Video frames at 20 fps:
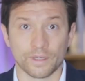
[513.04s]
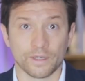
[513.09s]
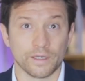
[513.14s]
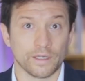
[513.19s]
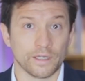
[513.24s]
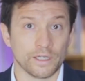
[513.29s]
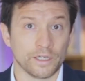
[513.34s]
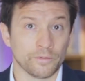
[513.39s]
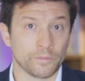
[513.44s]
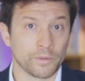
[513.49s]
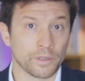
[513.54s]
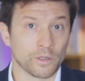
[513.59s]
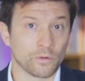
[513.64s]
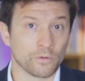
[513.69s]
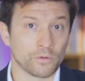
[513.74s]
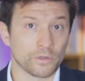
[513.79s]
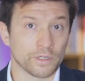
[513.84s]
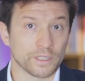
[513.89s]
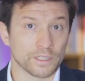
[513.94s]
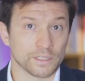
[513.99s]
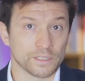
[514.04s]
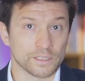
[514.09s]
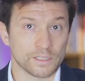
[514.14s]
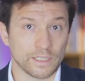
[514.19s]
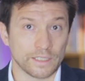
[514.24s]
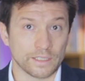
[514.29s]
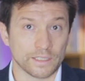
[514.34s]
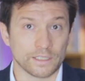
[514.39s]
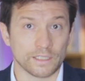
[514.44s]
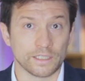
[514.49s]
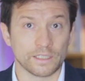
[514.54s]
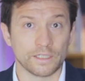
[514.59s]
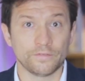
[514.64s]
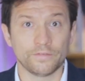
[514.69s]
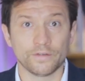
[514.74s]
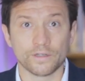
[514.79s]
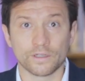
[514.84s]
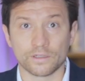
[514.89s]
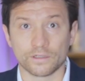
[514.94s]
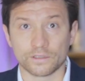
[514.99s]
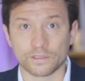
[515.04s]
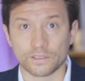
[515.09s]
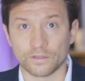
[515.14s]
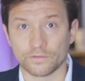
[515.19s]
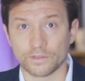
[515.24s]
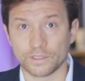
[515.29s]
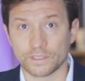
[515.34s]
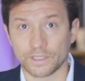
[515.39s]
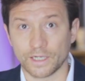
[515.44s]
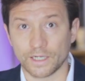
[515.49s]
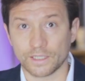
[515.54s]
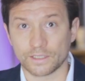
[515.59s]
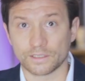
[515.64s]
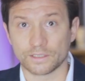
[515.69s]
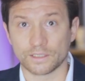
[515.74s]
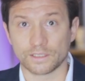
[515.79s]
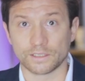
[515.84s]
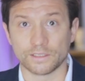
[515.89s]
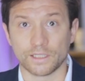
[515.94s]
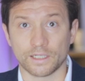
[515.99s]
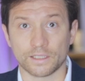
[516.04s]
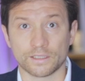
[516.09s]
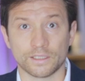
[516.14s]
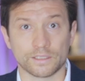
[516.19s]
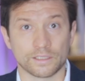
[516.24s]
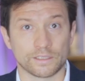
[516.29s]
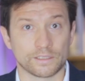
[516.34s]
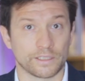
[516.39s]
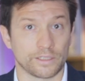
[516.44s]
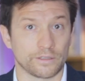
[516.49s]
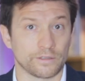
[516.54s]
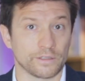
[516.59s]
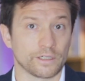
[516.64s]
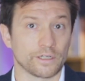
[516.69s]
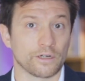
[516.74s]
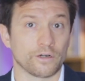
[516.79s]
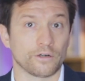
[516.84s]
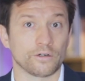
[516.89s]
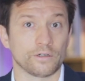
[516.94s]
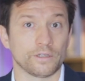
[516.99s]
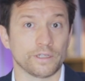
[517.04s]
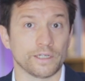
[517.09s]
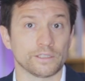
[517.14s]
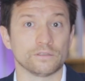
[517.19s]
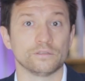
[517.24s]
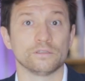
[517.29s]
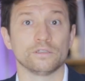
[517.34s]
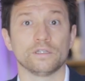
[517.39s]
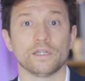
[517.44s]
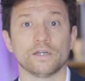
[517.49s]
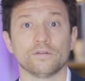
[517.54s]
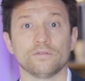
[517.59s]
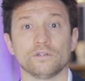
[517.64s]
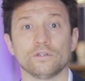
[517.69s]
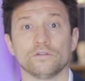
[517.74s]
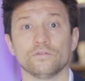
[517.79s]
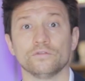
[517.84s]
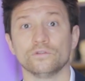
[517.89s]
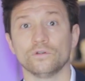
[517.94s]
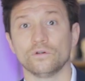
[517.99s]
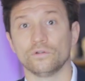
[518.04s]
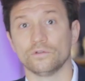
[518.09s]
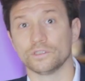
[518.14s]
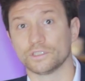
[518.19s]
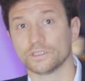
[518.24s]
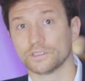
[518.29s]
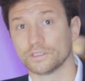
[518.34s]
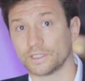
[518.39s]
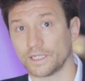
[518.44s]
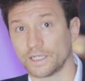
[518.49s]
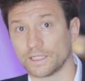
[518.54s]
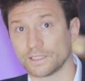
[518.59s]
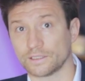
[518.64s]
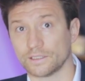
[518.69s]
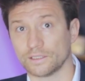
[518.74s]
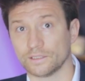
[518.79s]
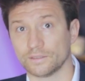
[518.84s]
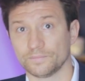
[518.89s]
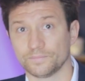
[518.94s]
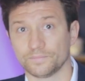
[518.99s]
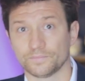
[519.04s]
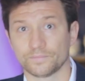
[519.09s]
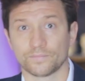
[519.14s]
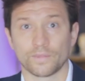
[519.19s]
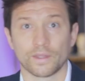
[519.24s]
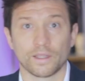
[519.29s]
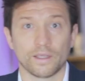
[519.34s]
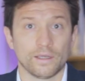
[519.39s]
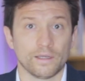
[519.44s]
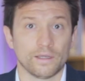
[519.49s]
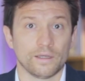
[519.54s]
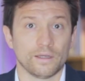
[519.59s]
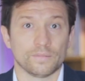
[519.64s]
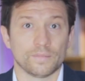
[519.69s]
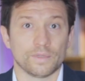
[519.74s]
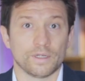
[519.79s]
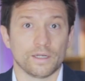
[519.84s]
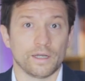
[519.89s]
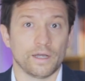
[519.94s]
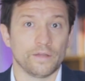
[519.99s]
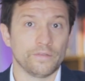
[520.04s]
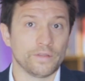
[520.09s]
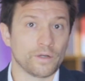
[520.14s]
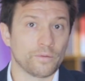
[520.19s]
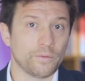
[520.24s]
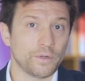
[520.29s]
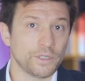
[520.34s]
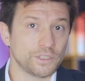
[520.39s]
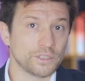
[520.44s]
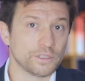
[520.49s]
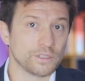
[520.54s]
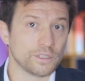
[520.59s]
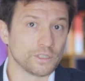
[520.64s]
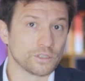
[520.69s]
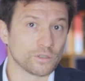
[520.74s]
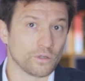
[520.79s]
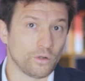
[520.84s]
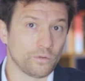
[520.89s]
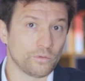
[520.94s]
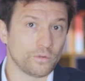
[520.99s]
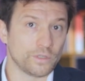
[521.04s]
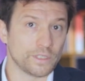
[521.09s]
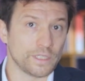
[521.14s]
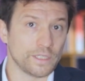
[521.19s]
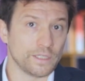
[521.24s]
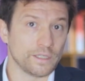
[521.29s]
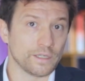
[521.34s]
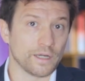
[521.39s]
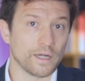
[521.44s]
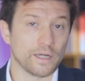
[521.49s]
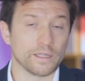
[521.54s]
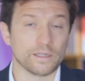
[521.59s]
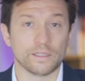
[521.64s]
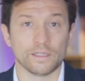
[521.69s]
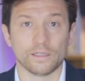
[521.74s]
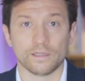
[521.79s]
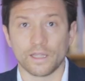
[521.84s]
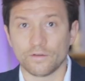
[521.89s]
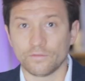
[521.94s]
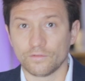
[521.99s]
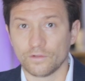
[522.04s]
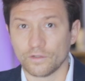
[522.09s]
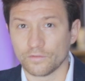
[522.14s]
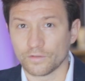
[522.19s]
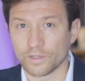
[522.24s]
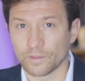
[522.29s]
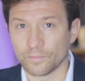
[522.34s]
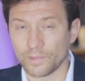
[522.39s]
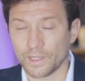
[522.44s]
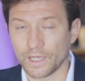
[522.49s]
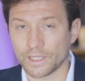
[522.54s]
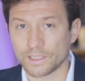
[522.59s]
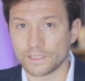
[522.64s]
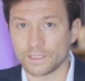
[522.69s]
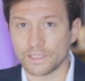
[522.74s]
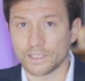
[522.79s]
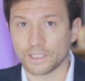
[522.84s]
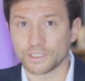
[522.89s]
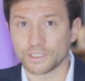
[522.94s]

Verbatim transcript: Here we already can see that the difficulty of the test does not necessarily correlate to the level of knowledge tested. And the question is already at the level of complexity that